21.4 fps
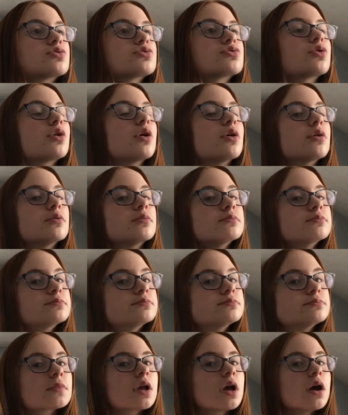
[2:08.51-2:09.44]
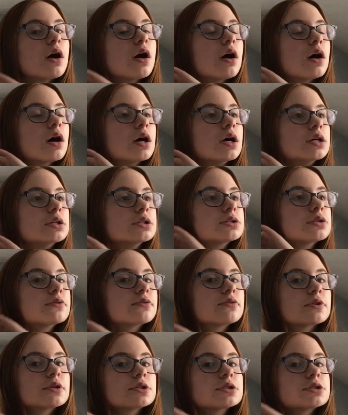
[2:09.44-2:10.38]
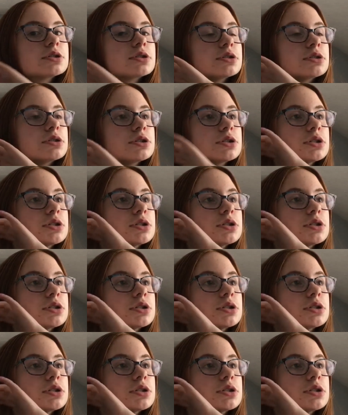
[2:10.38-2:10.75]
So, okay, so first